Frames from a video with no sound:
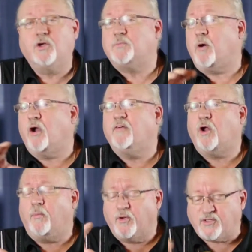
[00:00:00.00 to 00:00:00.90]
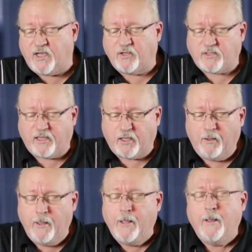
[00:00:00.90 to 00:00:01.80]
There's part of it almost sounds like a